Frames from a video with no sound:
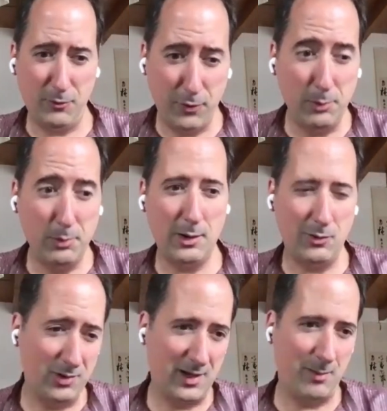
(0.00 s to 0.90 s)
can be
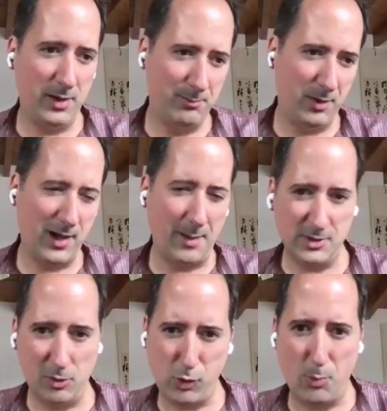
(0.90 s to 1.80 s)
feeble, or it can be
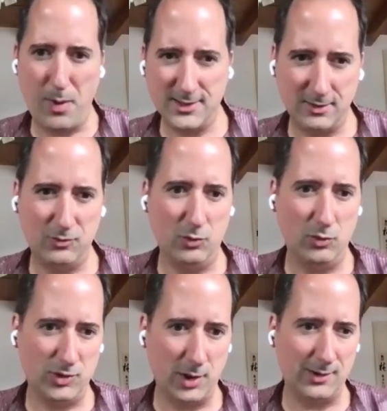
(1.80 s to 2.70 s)
perhaps not robust
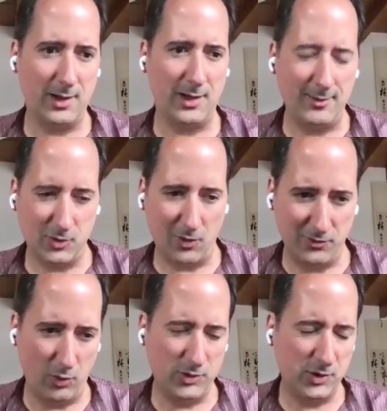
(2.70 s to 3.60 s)
to certain
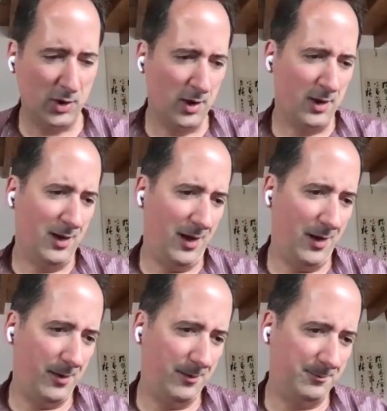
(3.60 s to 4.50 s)
kinds of noise.
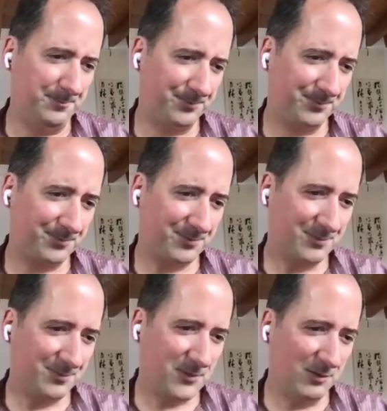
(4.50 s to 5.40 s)
Then
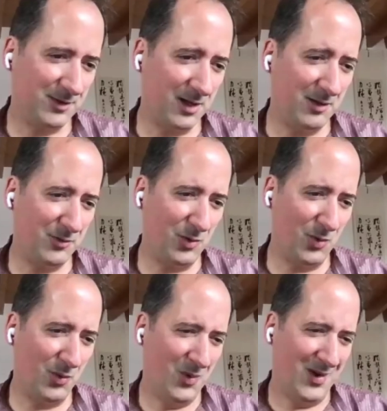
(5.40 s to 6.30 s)

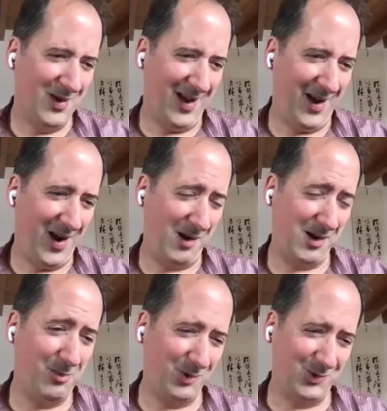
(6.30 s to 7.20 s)
if you
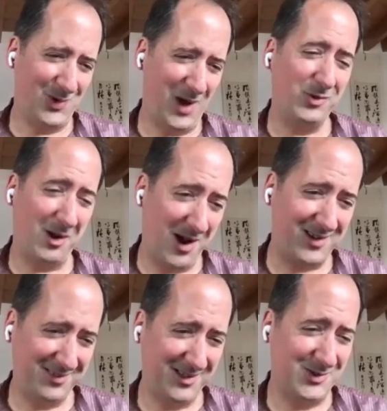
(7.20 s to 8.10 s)
are able to
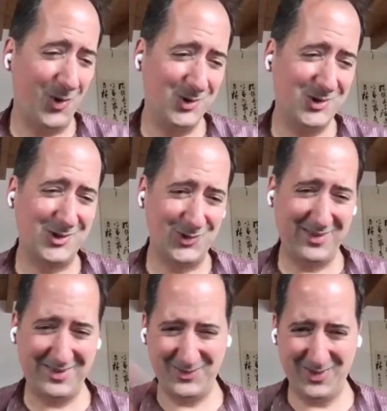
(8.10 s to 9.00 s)
counteract this
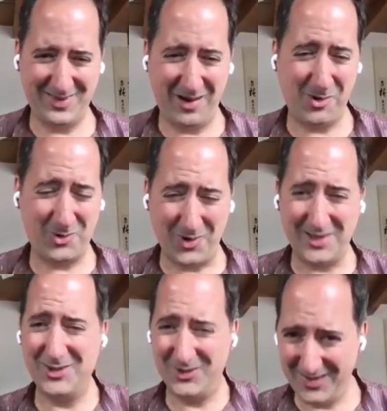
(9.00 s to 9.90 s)
noise with
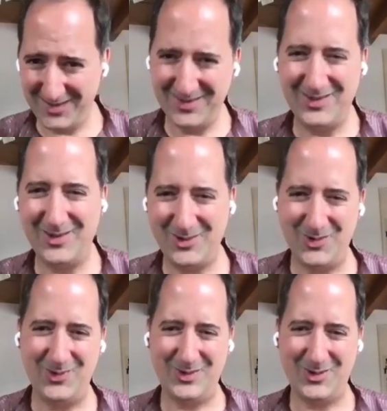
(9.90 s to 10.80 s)
error correction, then
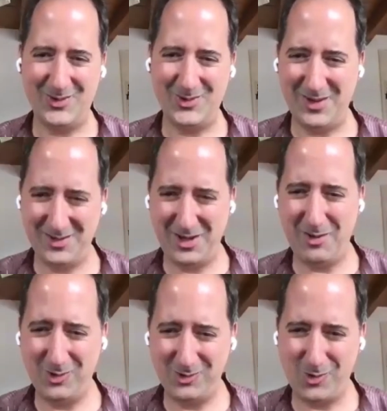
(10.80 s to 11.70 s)
you
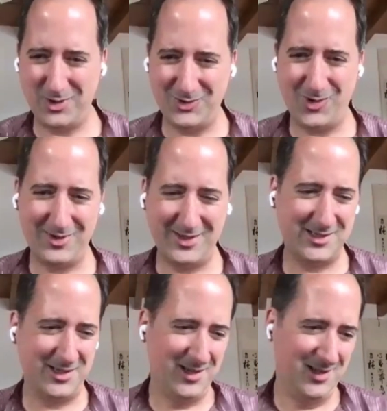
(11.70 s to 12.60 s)
may be able to
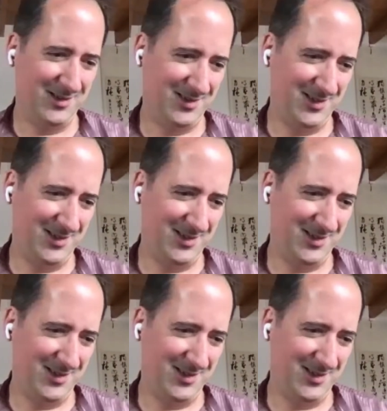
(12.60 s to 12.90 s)
restore this